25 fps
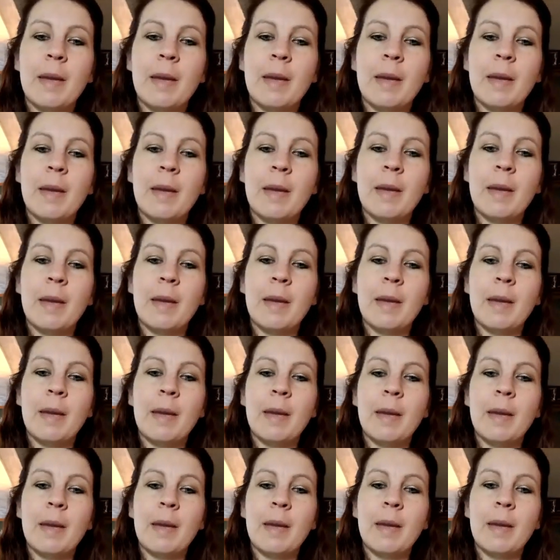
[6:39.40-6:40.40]
image
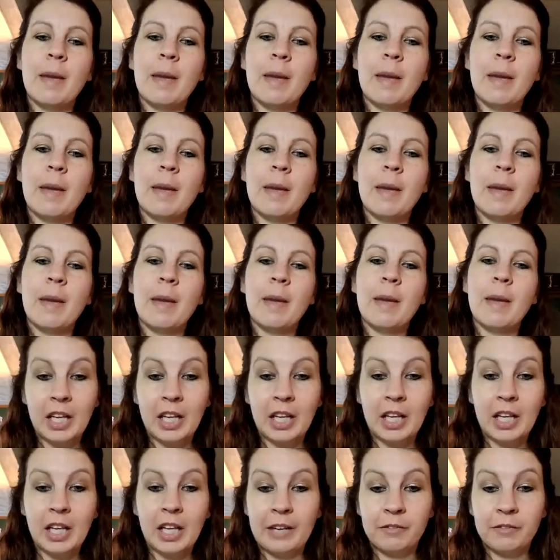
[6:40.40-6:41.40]
of, you know, the perfect
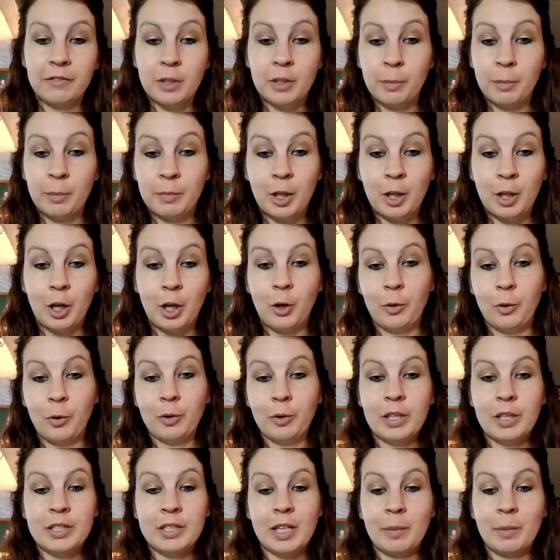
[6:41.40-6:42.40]
life, some, you know,
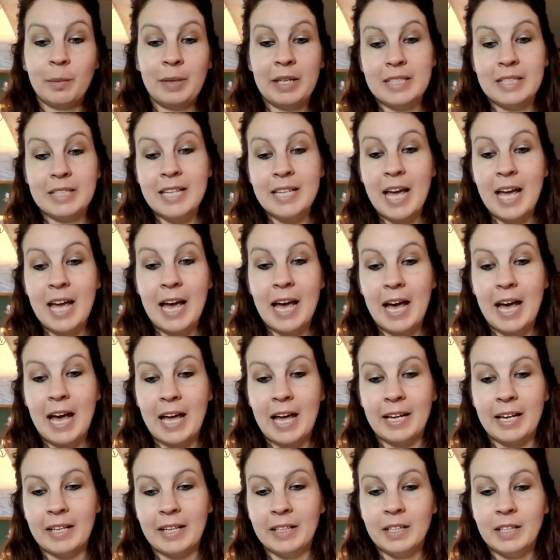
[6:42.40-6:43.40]
he's going to be a dad,
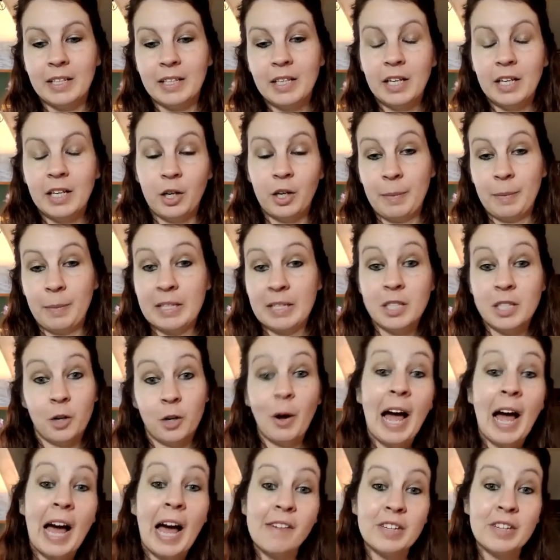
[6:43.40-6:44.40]
and, or my son will
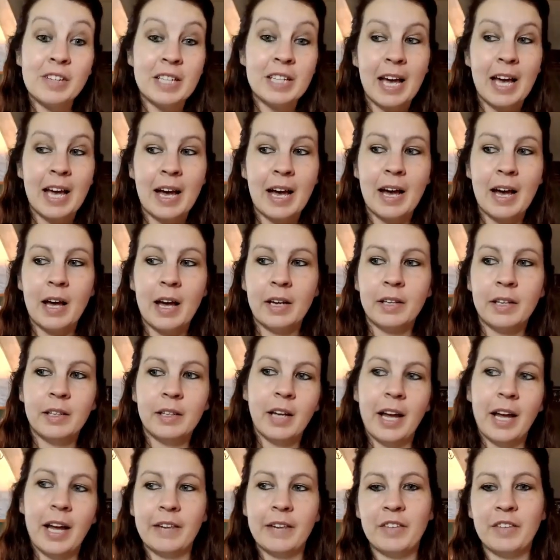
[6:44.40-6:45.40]
have a dad,
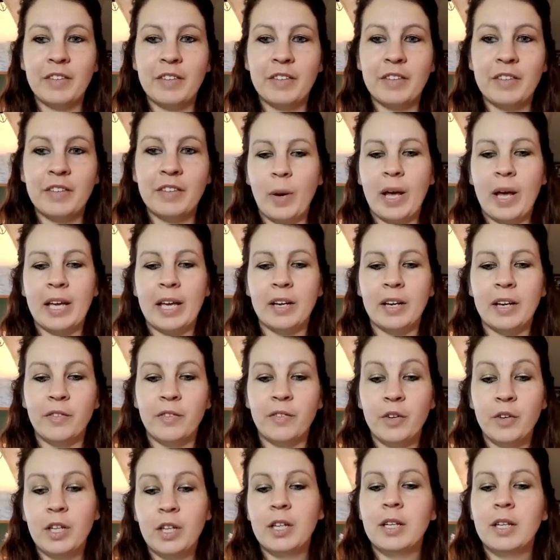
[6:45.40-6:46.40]
kind of get in the way of,
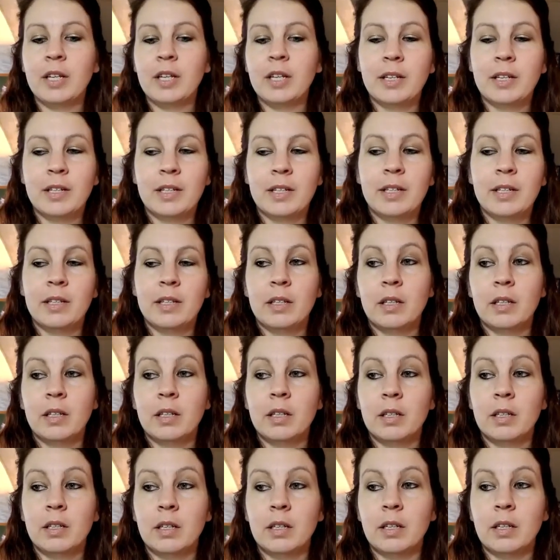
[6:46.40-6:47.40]

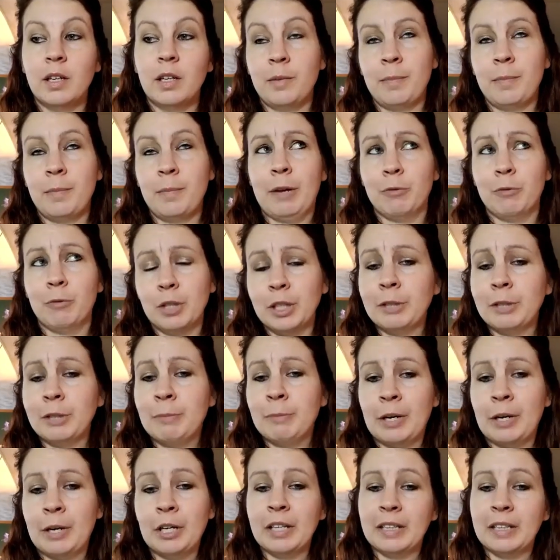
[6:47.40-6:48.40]
am I really
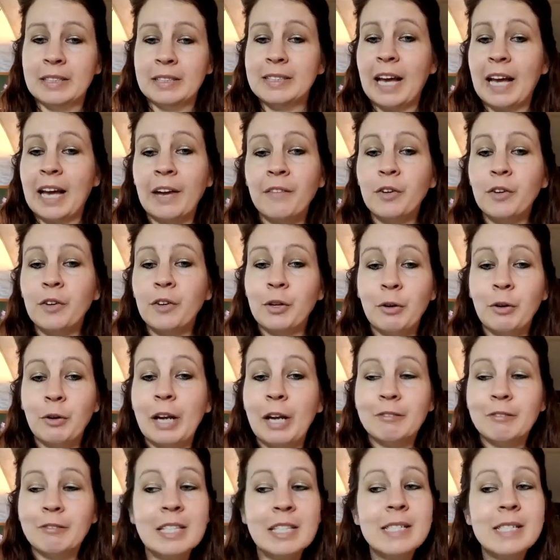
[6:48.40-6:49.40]
marrying this guy for the right
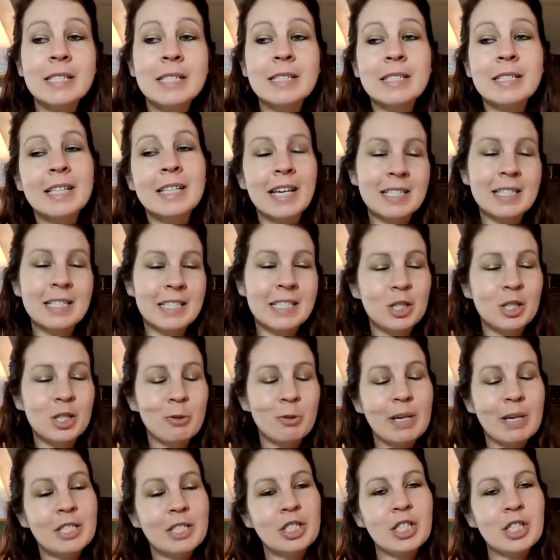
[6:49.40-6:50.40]
reasons kind of
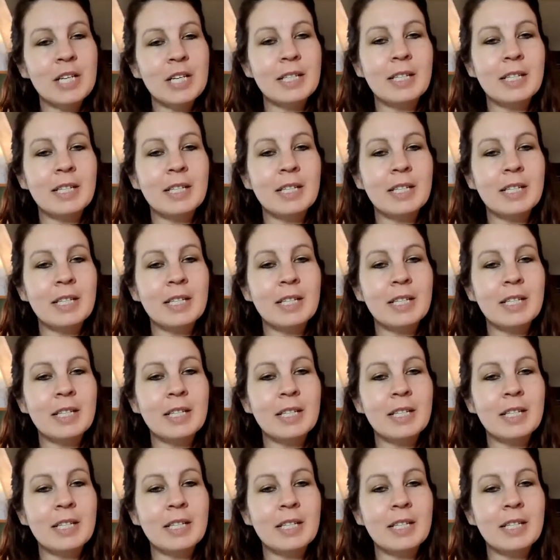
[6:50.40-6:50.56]
situation.